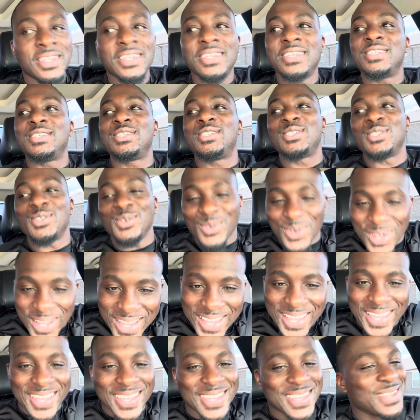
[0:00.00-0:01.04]

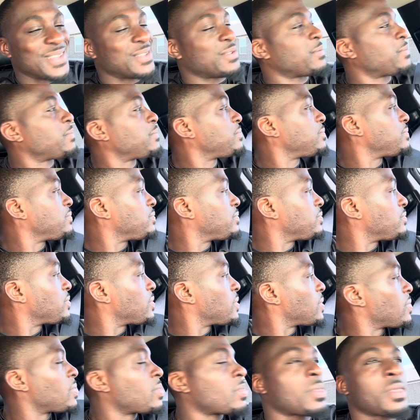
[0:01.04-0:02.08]
Swang.
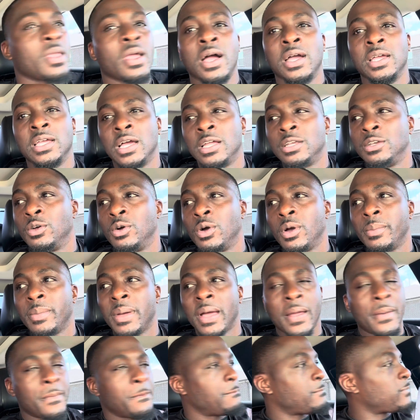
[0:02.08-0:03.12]
How y'all doing,
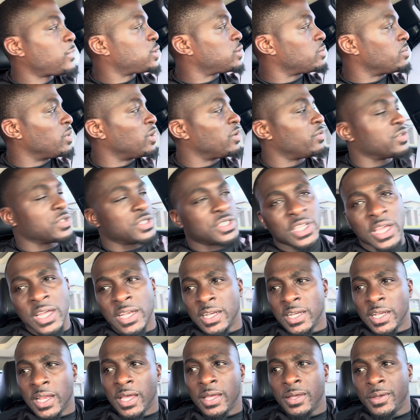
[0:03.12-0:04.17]
man? It's a beautiful
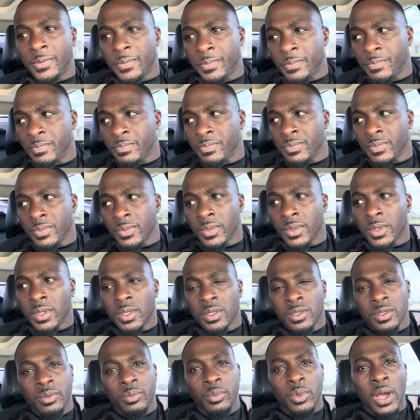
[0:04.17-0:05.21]
Saturday.
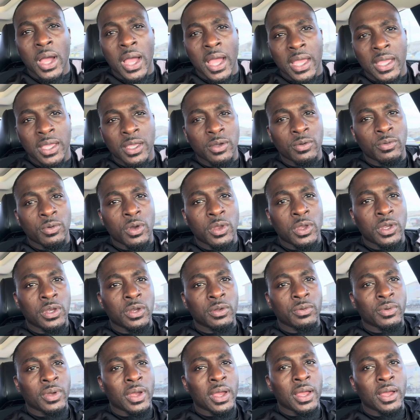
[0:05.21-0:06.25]
Your boy out here rolling
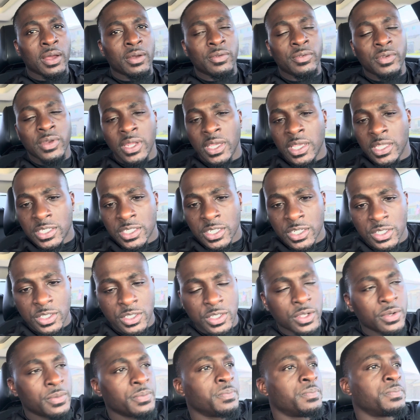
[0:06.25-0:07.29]
around. Gonna head to the
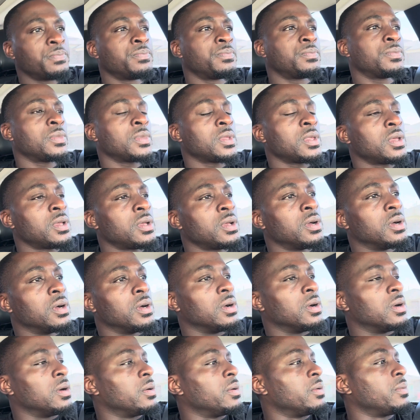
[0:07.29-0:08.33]
gym.
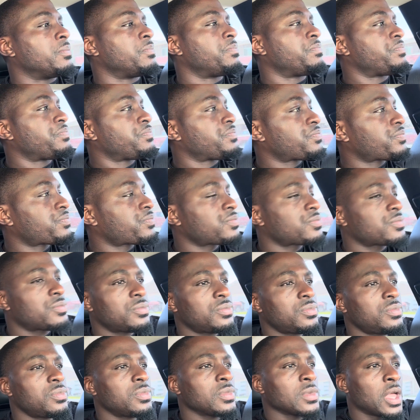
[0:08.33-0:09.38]

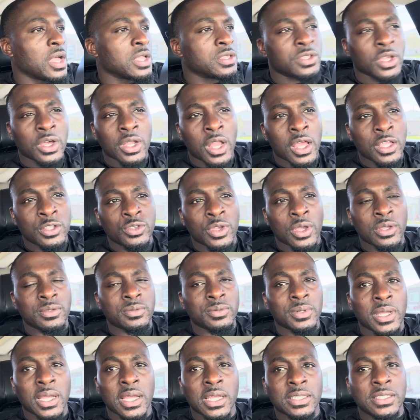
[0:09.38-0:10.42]
Um, I thought I'd drop some
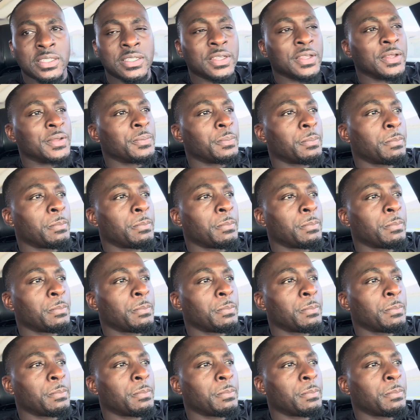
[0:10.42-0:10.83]
content.